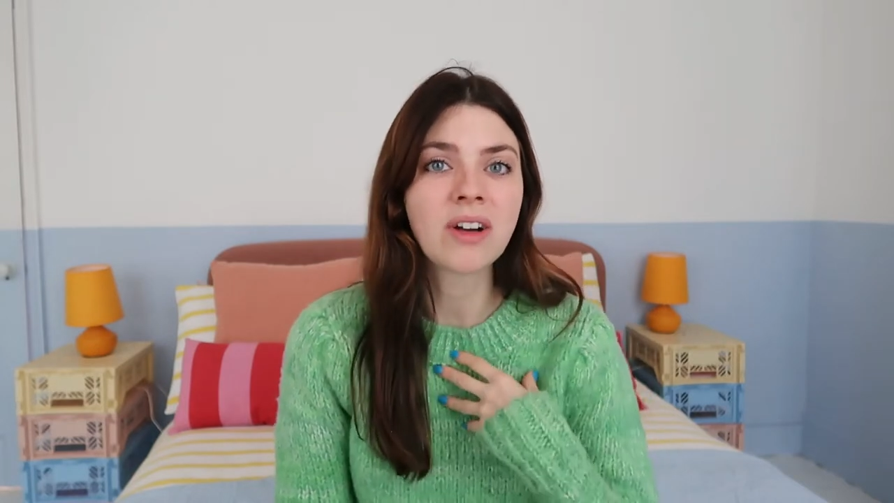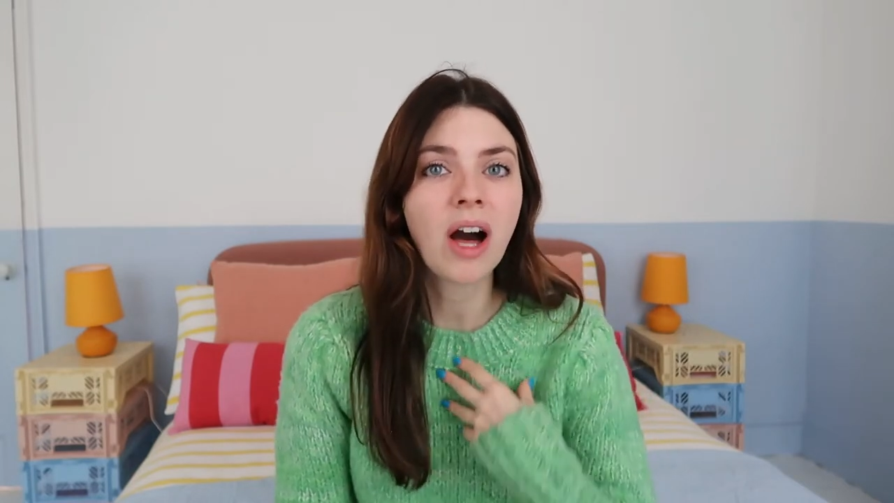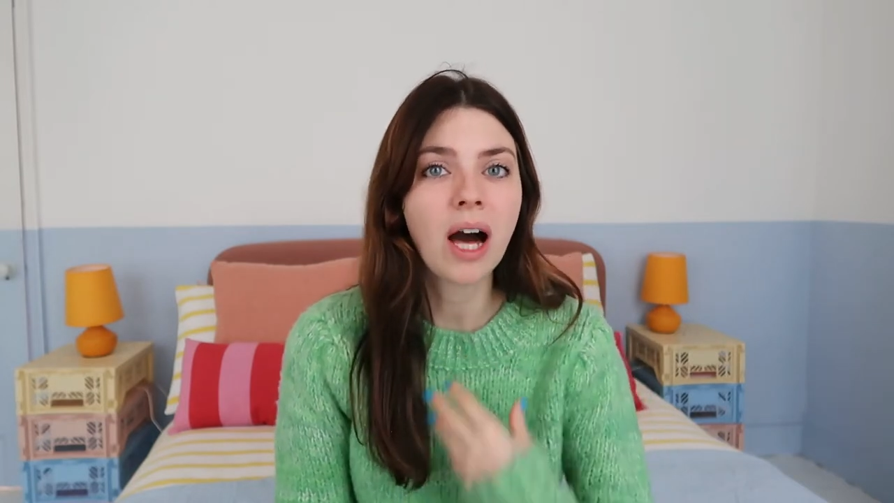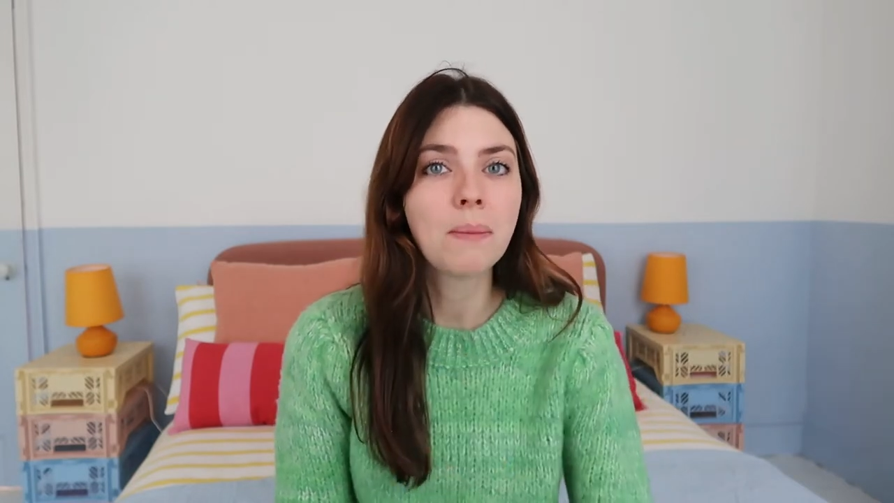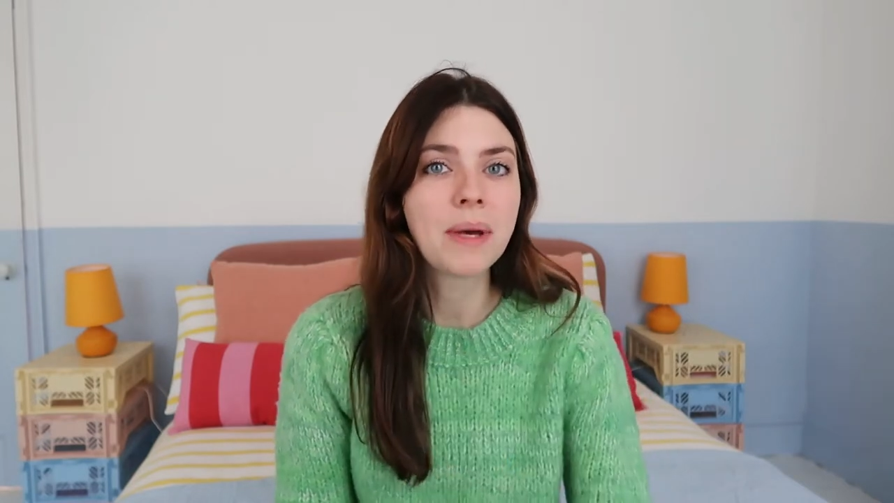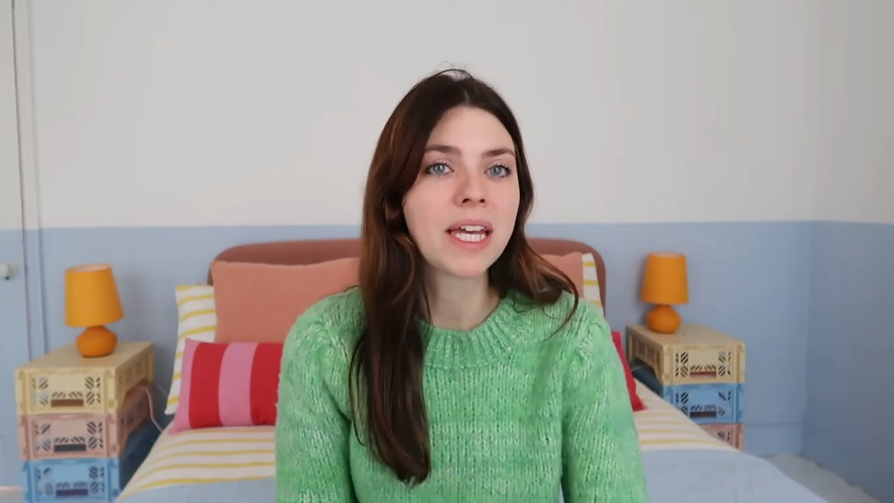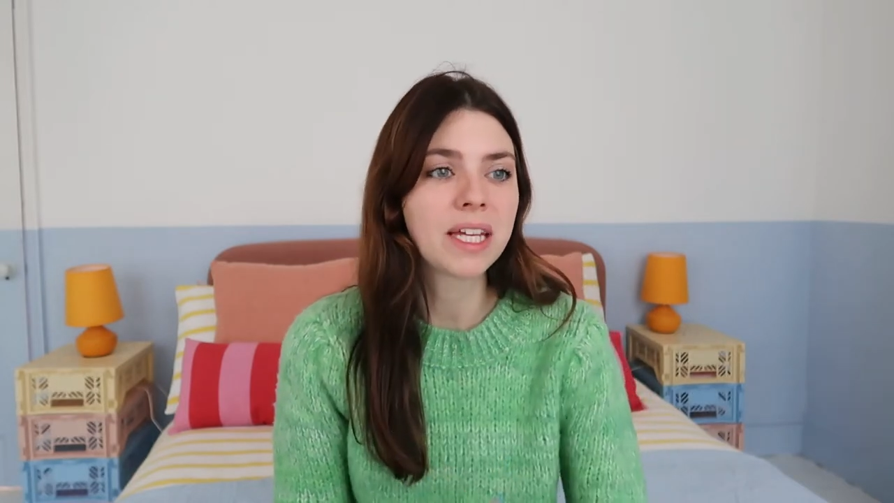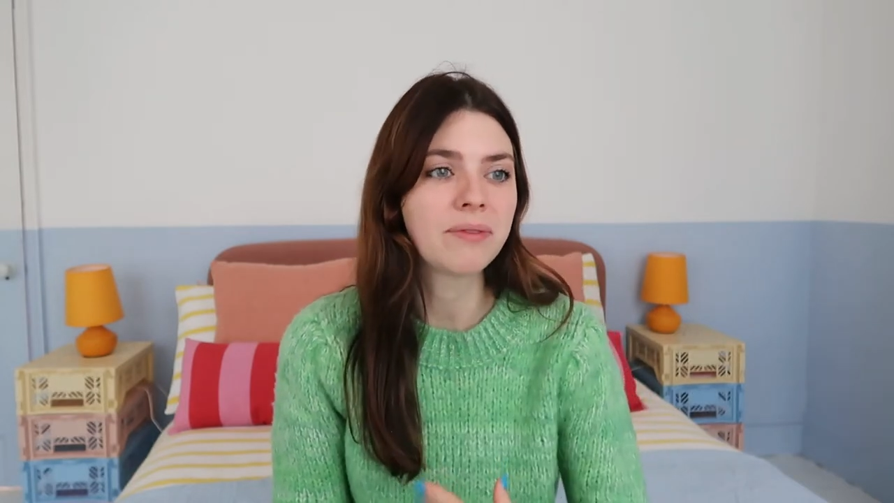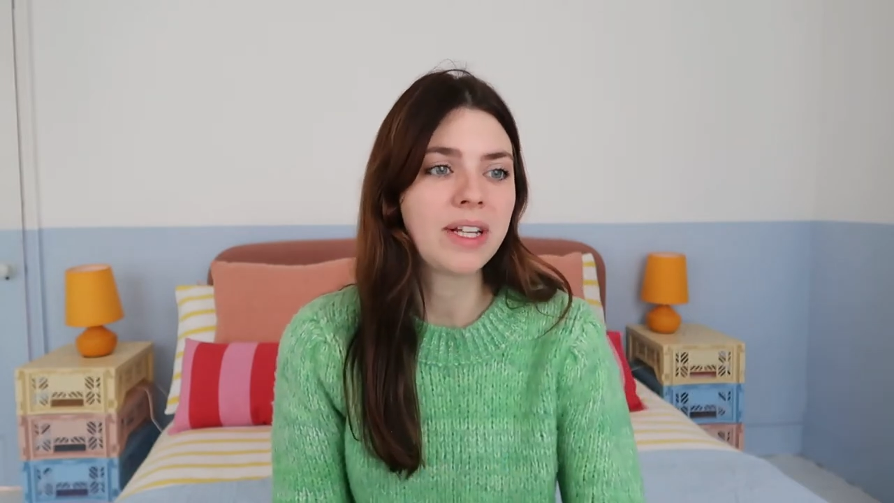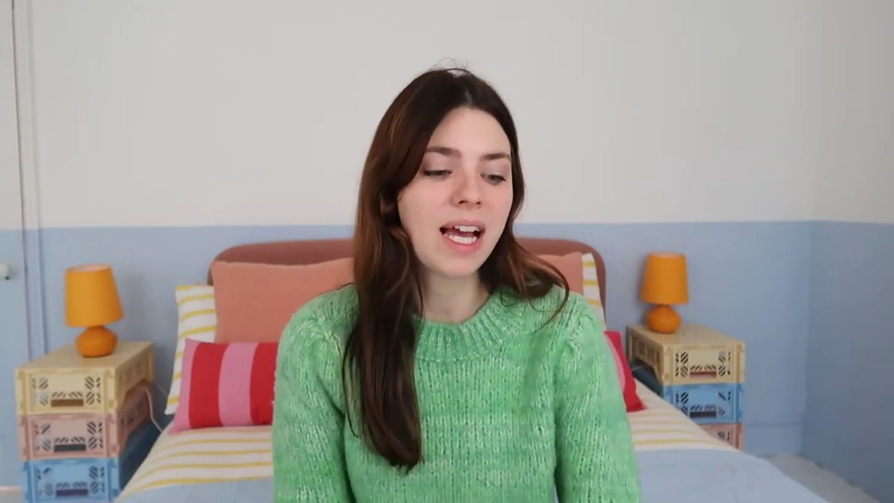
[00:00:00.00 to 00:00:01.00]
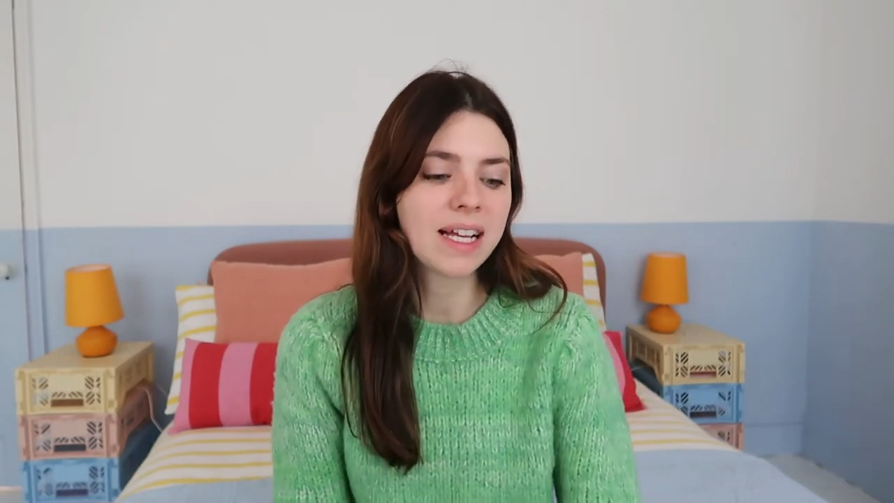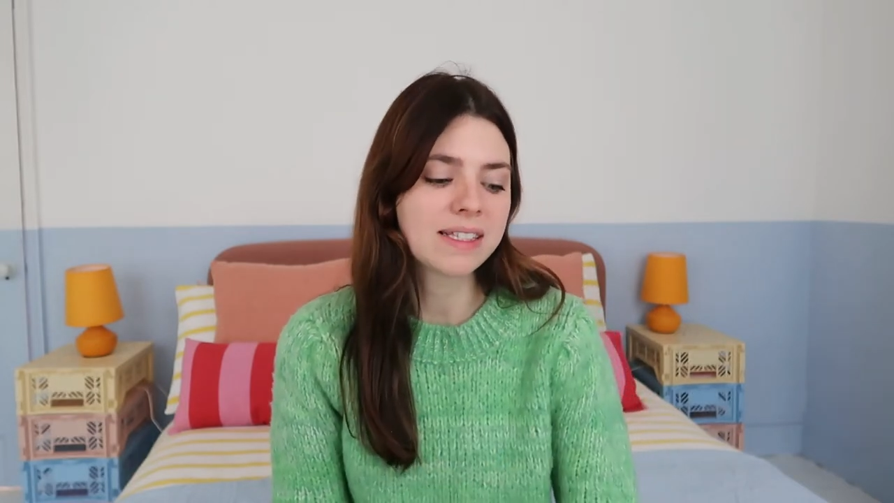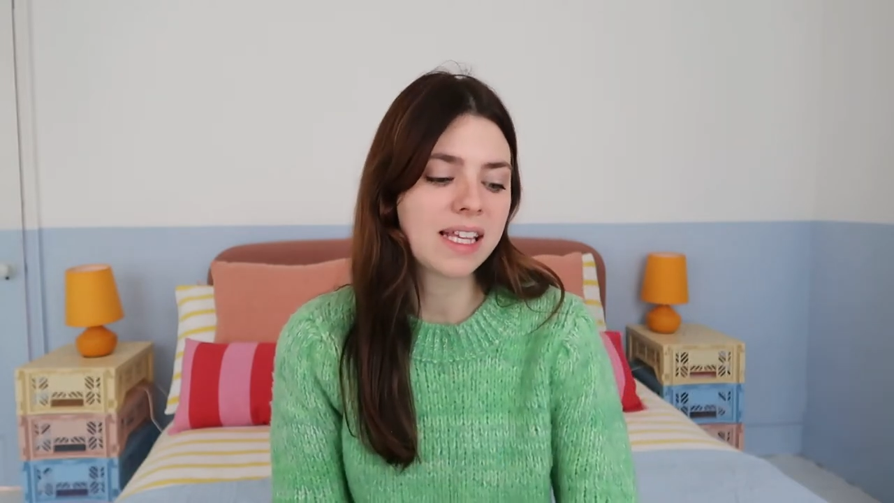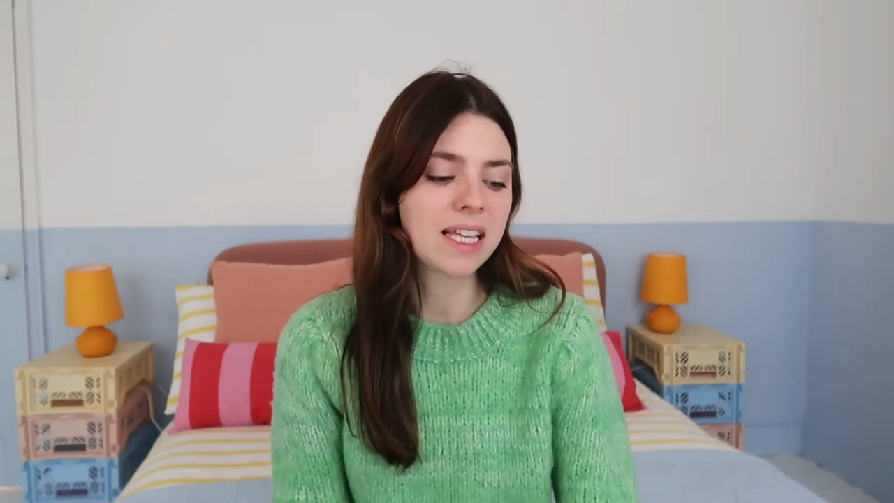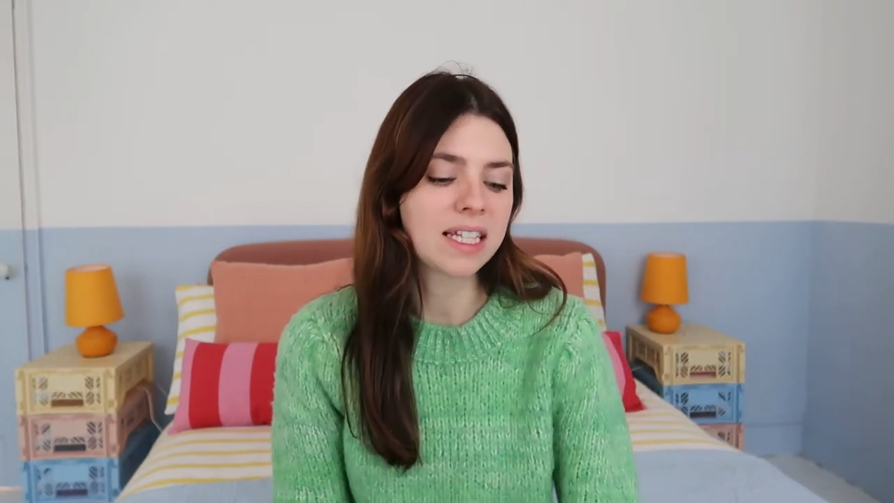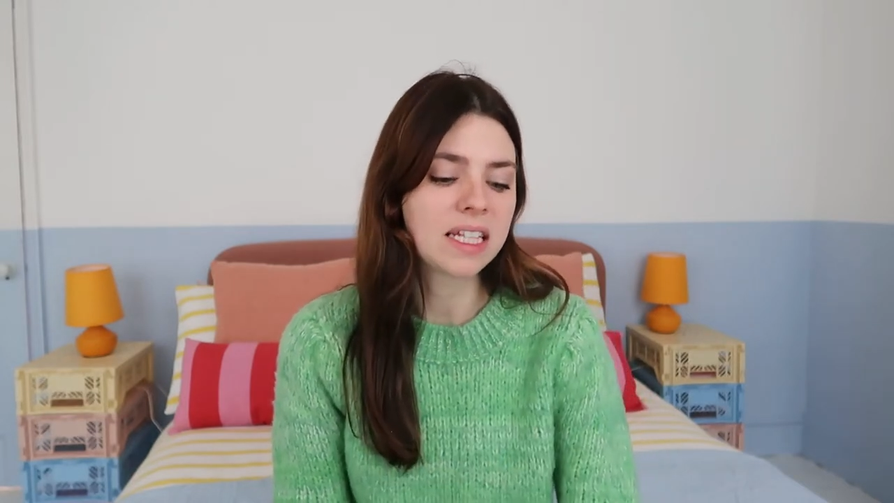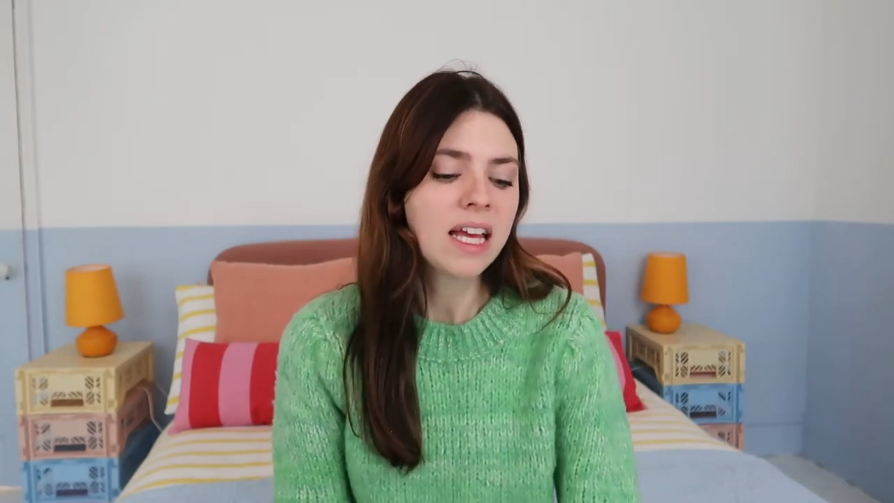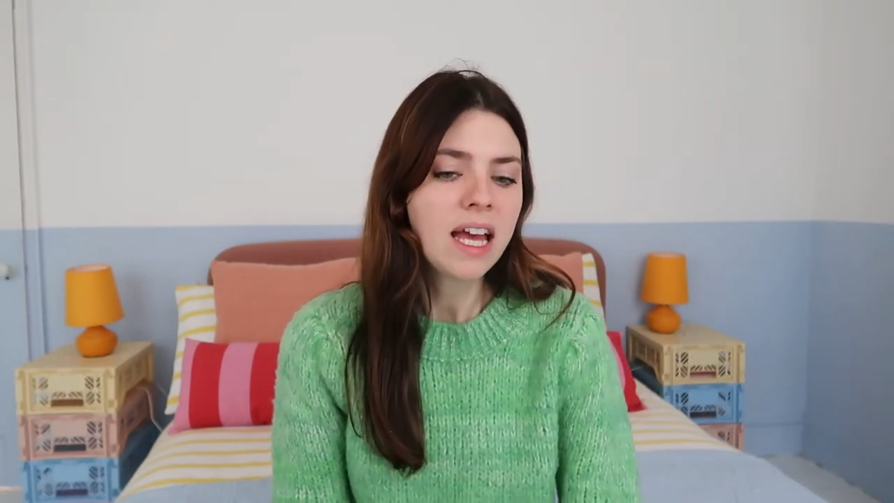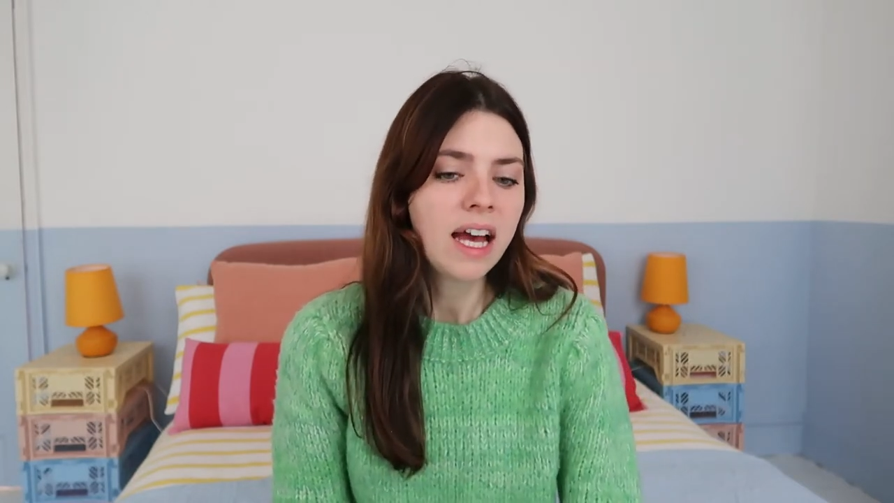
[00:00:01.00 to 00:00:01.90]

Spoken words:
calming and relaxing, and